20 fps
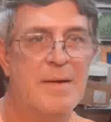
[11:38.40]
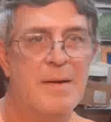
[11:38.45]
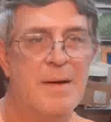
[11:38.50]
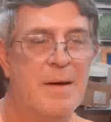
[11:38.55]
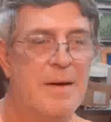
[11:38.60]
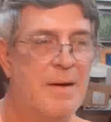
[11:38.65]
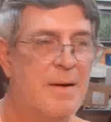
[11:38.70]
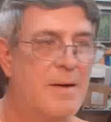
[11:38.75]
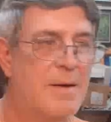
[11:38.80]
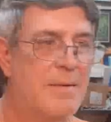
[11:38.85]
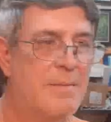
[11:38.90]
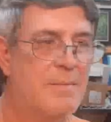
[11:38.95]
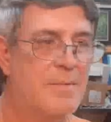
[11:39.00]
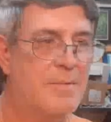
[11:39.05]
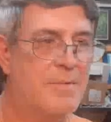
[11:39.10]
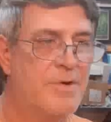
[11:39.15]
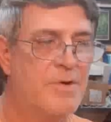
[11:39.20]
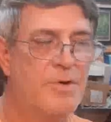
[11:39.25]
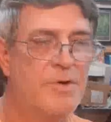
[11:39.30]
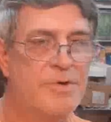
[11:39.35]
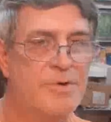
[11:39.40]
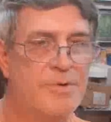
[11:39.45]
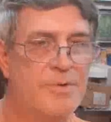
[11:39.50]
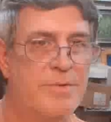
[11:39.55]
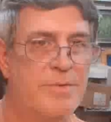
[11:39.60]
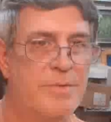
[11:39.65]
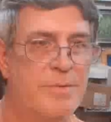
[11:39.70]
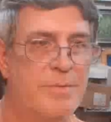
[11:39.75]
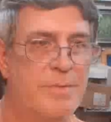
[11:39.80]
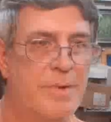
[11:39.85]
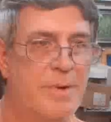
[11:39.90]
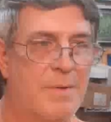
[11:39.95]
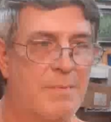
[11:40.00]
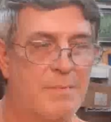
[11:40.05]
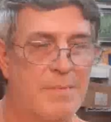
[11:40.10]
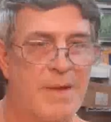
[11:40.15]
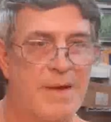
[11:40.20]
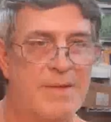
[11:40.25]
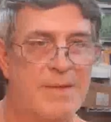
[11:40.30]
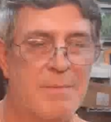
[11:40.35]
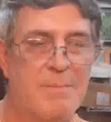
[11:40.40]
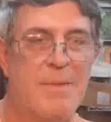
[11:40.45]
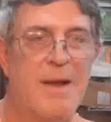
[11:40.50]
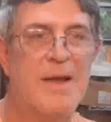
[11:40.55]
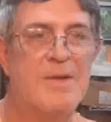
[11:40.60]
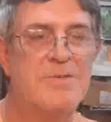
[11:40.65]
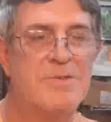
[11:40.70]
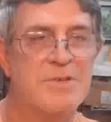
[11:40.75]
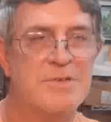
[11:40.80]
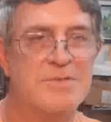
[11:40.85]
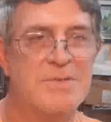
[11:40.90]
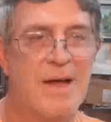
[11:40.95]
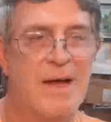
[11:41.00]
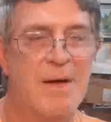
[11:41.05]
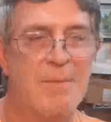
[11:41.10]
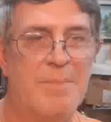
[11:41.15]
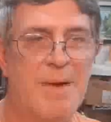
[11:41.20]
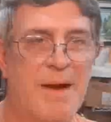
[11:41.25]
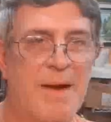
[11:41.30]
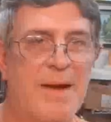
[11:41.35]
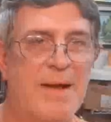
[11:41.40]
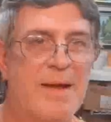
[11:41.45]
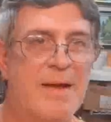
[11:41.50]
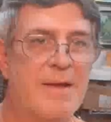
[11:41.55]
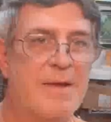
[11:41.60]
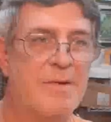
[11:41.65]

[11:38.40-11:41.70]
When we go into like the master style painting,